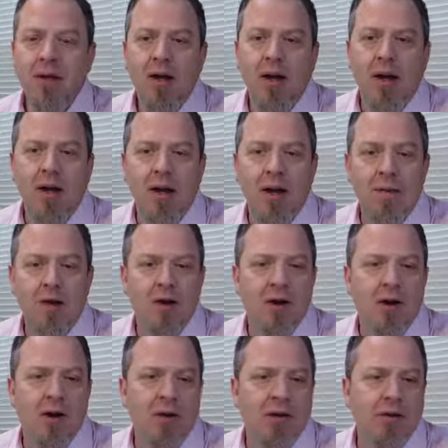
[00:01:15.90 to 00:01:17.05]
I'm going to
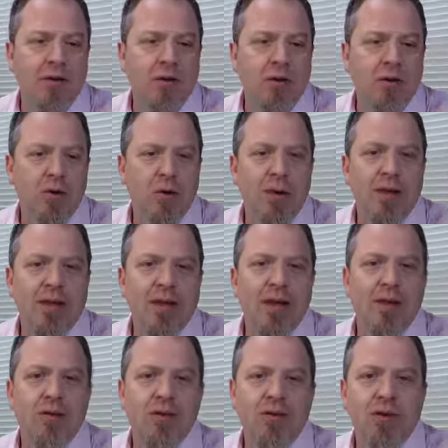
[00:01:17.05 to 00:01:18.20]
log in real quick
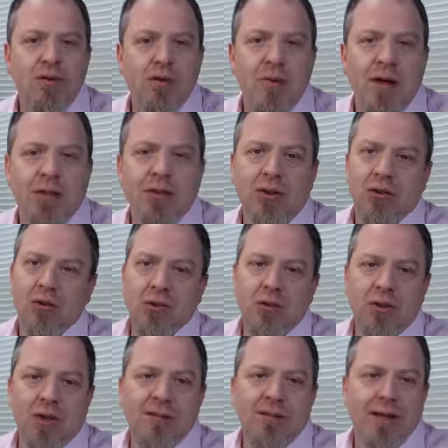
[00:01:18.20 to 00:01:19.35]
here to my
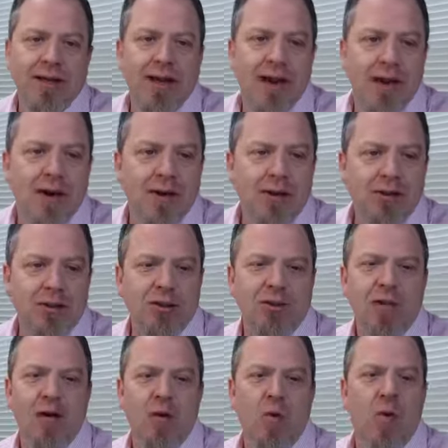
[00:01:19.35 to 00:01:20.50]
SocialLovin account and just
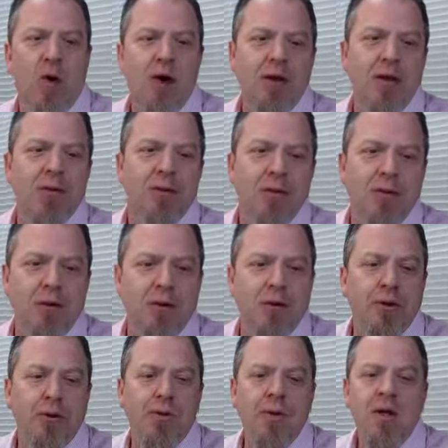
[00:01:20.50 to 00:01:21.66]
kind of walk you
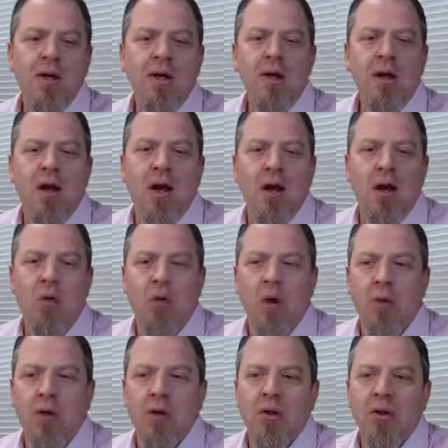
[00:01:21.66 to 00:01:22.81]
through what
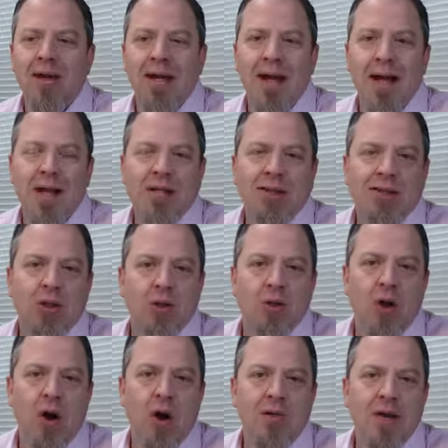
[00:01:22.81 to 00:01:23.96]
we're looking at.
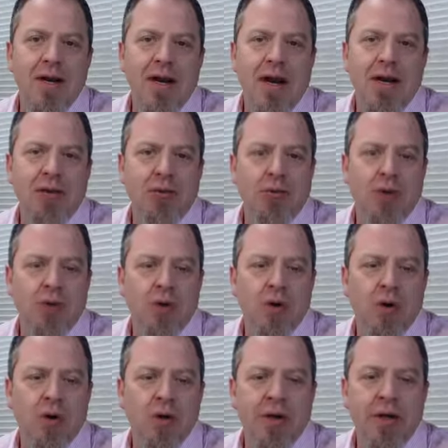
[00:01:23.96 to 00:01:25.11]
So on the
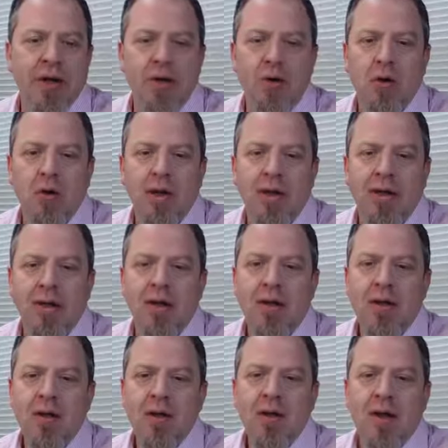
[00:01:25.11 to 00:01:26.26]
dashboard, in a quick
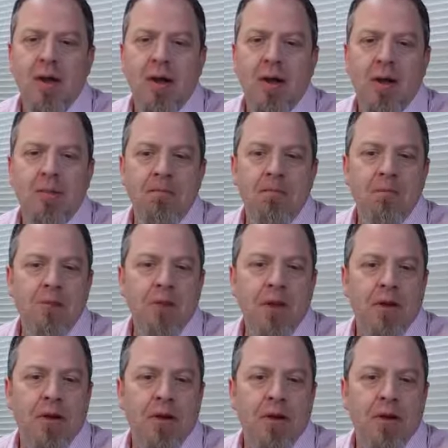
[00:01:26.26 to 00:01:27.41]

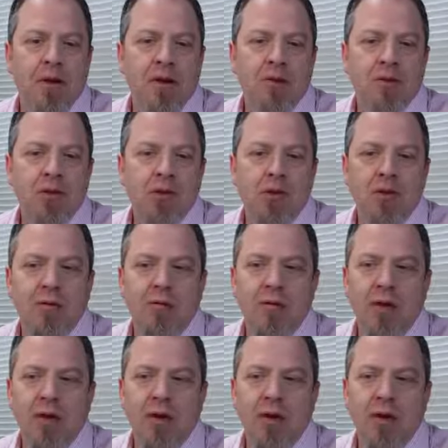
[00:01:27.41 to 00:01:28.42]
sort of